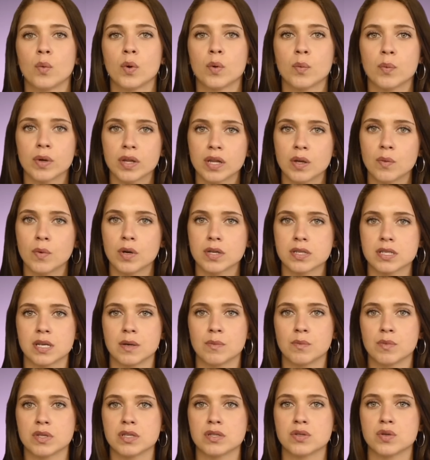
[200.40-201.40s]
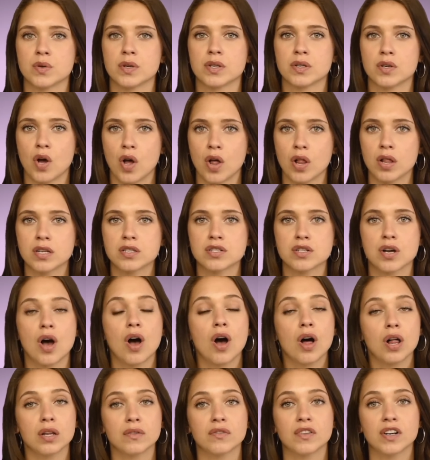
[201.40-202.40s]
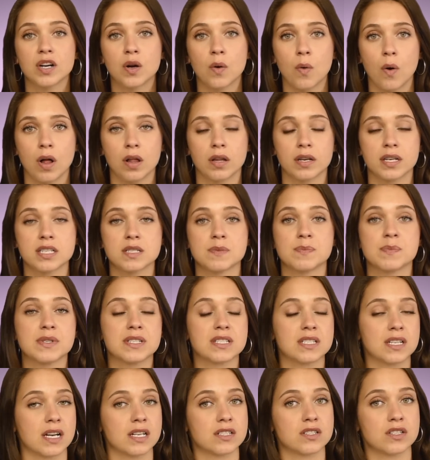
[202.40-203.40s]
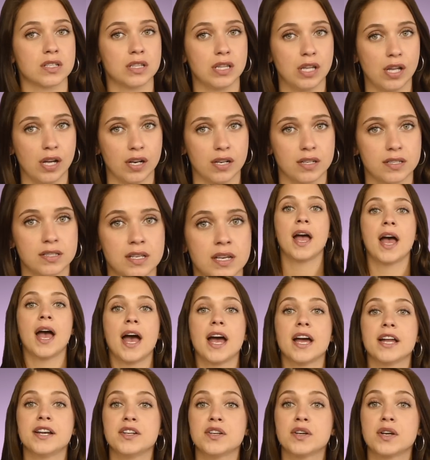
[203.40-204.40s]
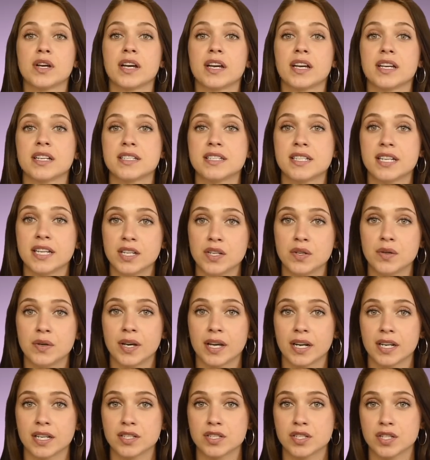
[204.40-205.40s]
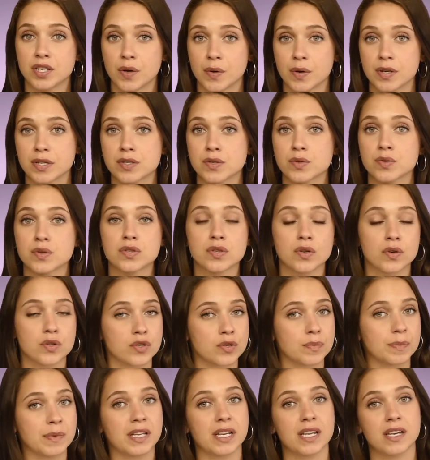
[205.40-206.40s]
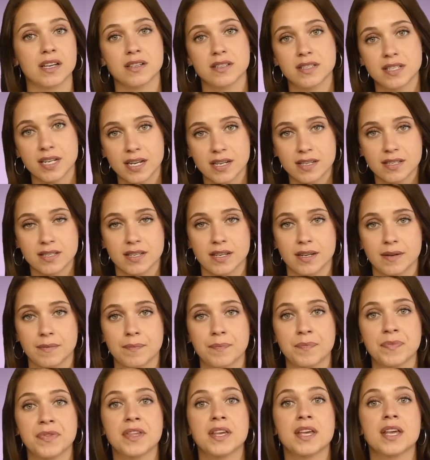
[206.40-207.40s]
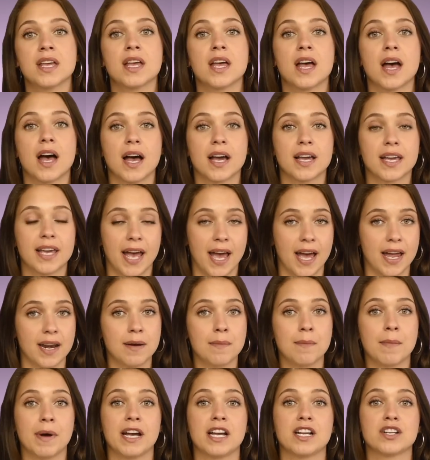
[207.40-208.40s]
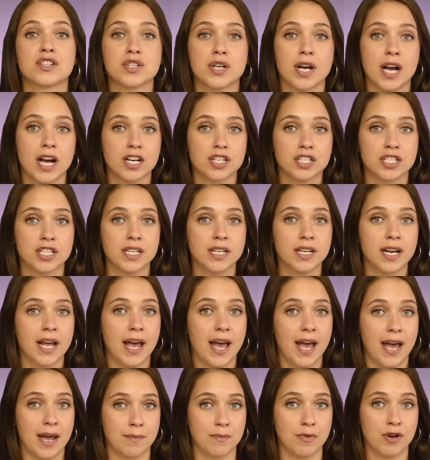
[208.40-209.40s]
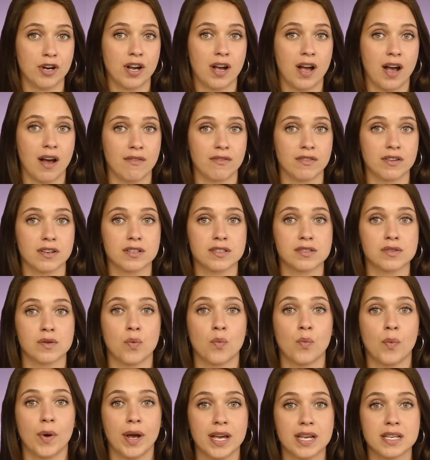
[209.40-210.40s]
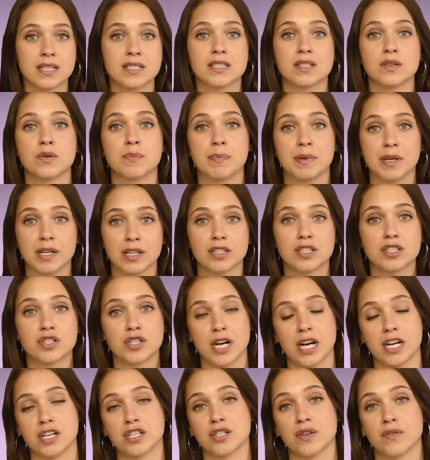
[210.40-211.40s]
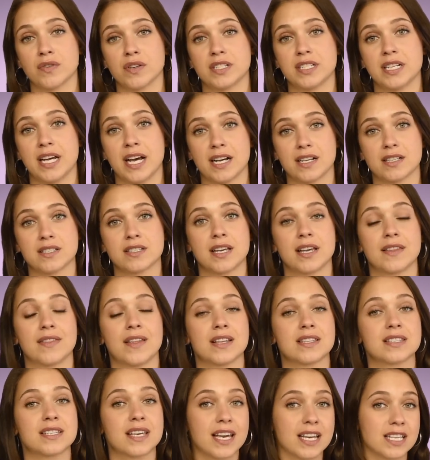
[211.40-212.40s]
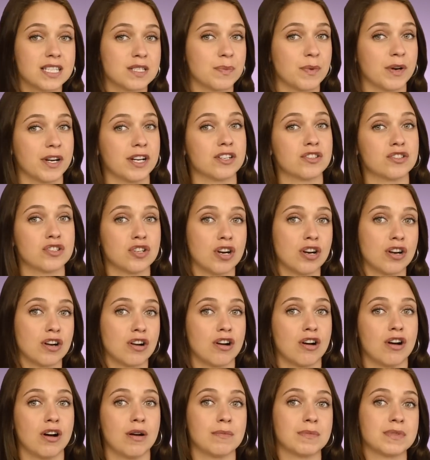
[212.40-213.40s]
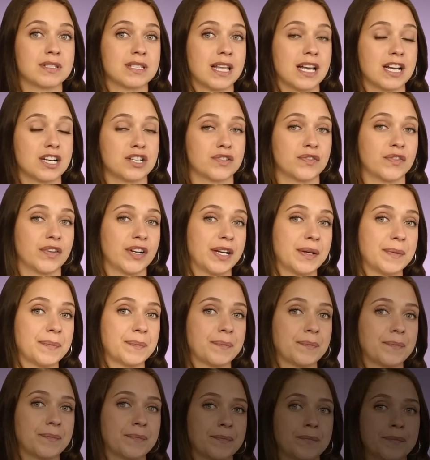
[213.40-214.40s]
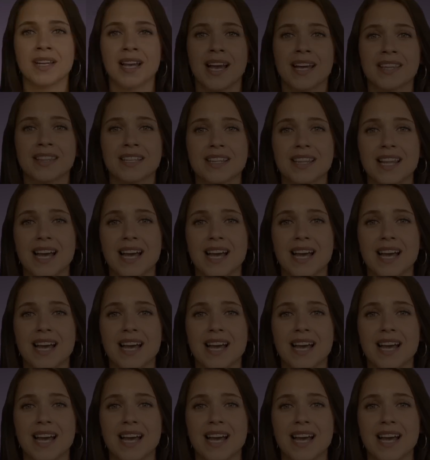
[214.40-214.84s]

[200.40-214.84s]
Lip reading: We really want someone to acknowledge all of our qualities besides our looks. And you can continue getting to know us through social media and texting. Again, my attraction handbook covers ways to build attraction over text, and that's katespring.com/free. And the